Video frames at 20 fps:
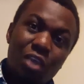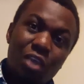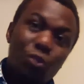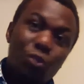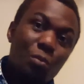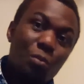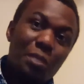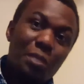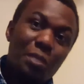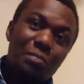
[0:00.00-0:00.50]

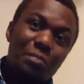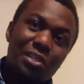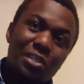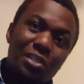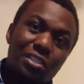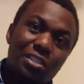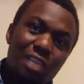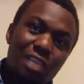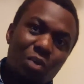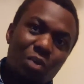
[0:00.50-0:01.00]
You may be
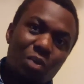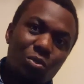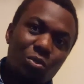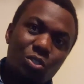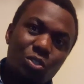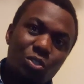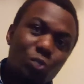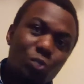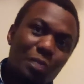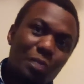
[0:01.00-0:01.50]
in town,
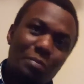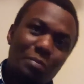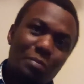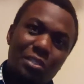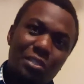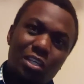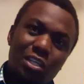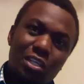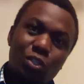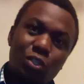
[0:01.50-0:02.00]
you may be
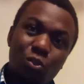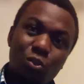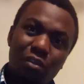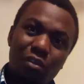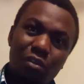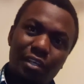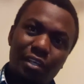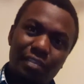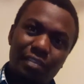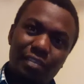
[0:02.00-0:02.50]
in a
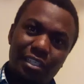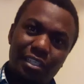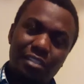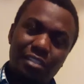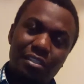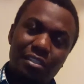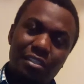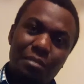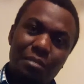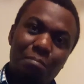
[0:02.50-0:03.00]
rural
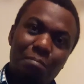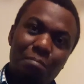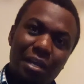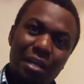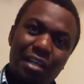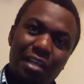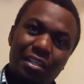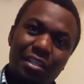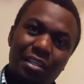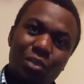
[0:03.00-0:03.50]
areas,
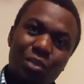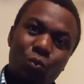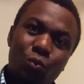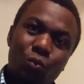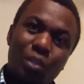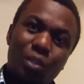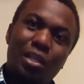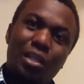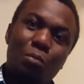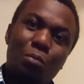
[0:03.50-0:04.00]
but
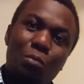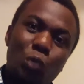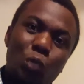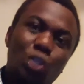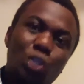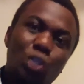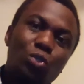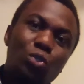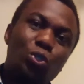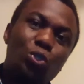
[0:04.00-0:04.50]
what I'm
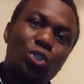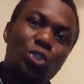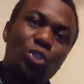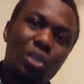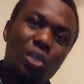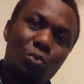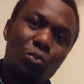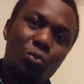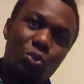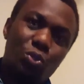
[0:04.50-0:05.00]
going to
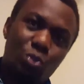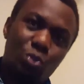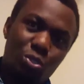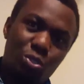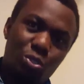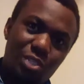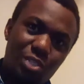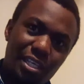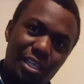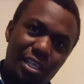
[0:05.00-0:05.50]
share with you
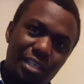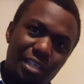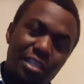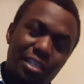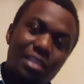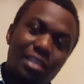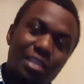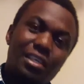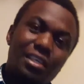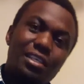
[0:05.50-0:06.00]
today
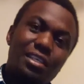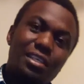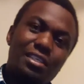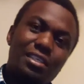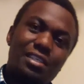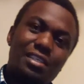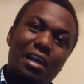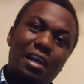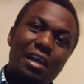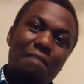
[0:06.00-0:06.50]

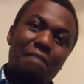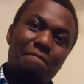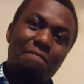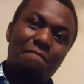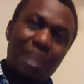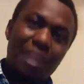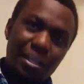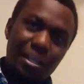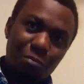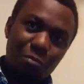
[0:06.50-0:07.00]
is a
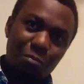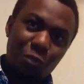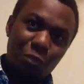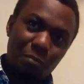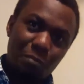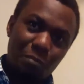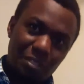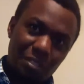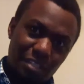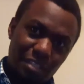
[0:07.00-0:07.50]
viable
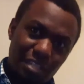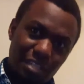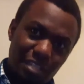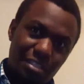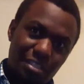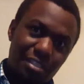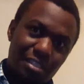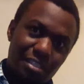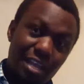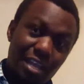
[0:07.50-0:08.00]

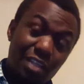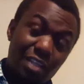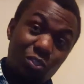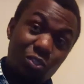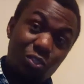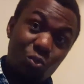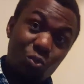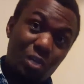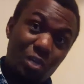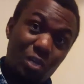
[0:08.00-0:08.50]
business that
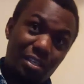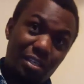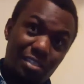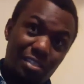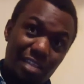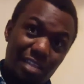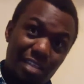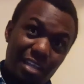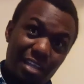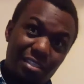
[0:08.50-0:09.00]
you can
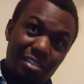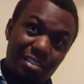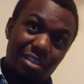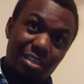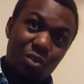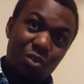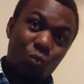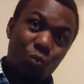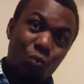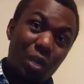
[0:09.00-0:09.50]
start
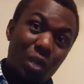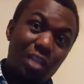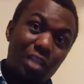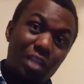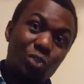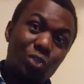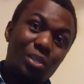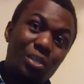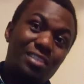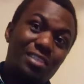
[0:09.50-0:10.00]
while
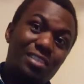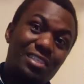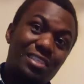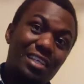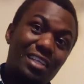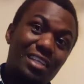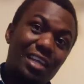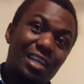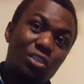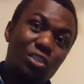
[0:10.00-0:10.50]
you are
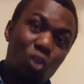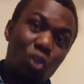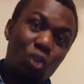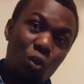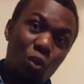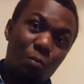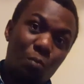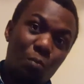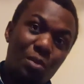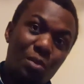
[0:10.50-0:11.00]
still at
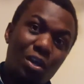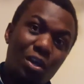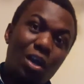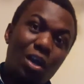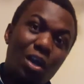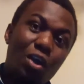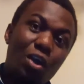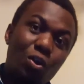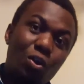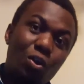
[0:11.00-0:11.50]
home,
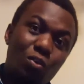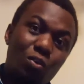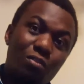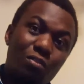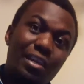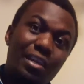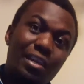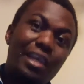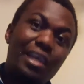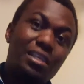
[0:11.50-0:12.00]
or
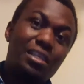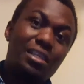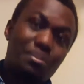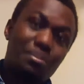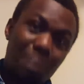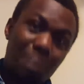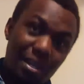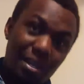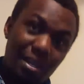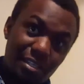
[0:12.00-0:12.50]

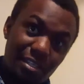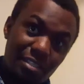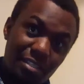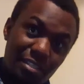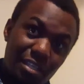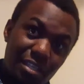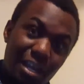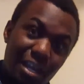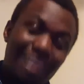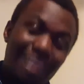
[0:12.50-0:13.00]
expand
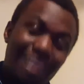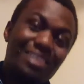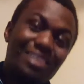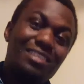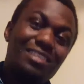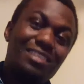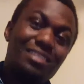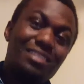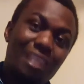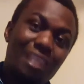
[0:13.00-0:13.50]
it and
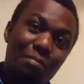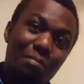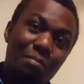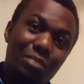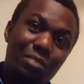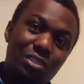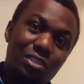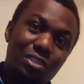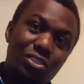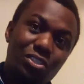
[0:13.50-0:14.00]

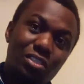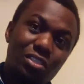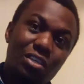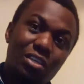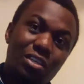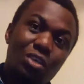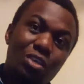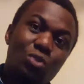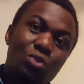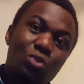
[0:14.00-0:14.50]
establish it
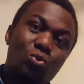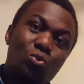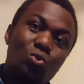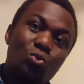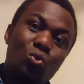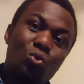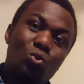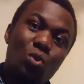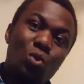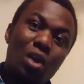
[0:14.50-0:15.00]

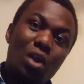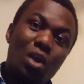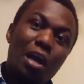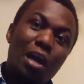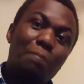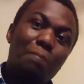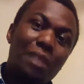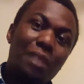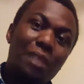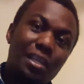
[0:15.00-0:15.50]
to
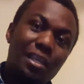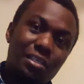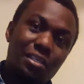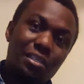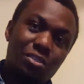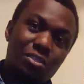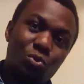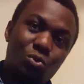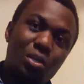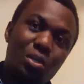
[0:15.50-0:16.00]
a
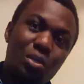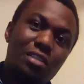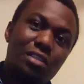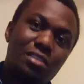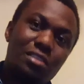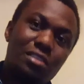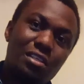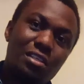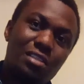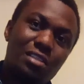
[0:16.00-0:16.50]
place. You can
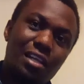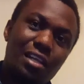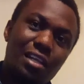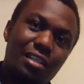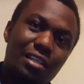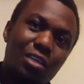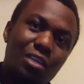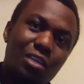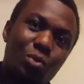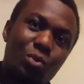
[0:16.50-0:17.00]
still
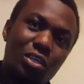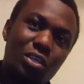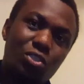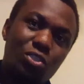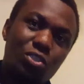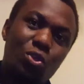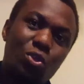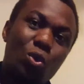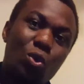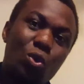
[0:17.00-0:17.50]
select a
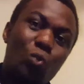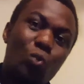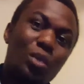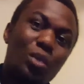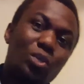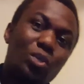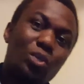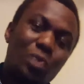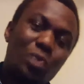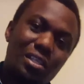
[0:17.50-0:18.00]
location
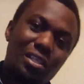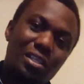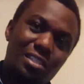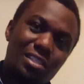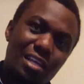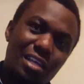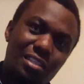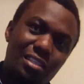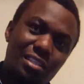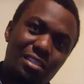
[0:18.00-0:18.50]
where you can
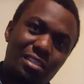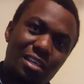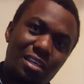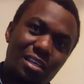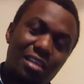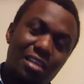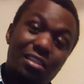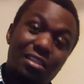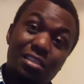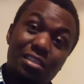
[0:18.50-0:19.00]
start
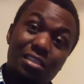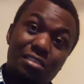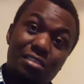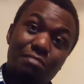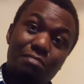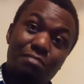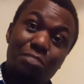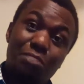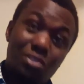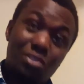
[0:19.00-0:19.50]

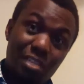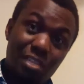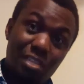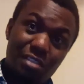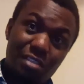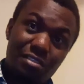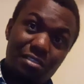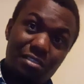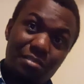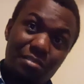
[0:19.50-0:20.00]
this
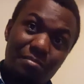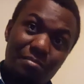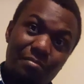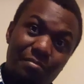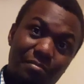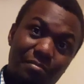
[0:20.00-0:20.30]
business.